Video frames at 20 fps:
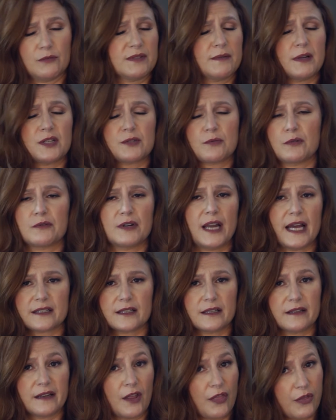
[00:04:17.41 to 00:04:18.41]
It was much more
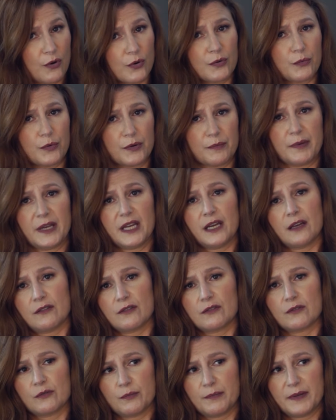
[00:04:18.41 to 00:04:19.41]
relaxing than I thought it would be. I
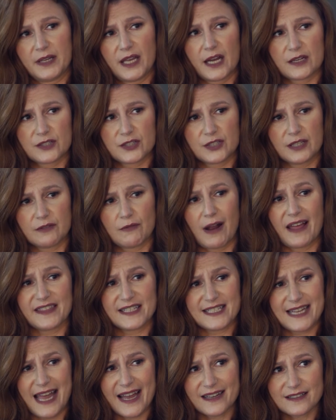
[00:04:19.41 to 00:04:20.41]
thought it would be actually
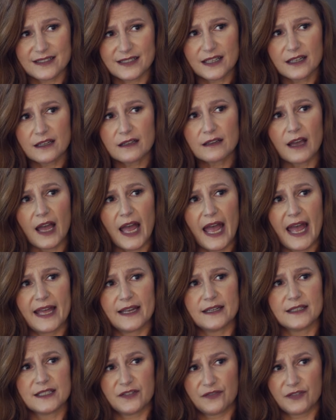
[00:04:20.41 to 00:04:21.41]
rather taxing
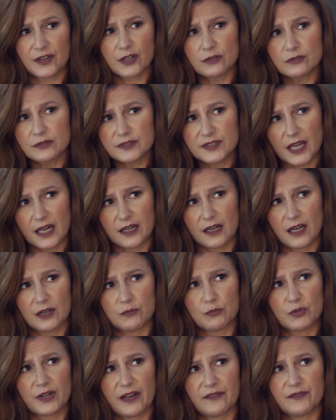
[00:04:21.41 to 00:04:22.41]
and difficult, and
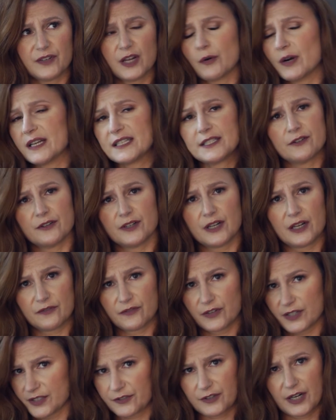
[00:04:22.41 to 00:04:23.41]
I would have no idea and
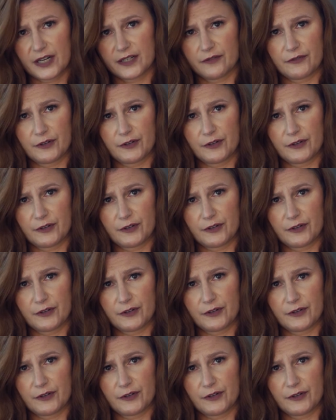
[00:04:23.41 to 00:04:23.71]
I'd frustrate